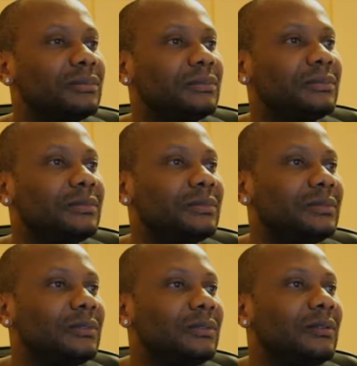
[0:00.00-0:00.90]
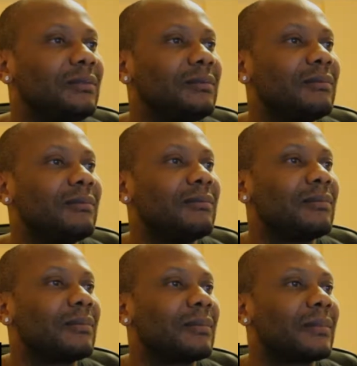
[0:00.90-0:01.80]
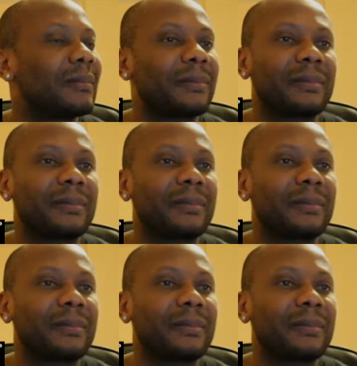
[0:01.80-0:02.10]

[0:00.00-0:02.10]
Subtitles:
No one is speaking in this clip.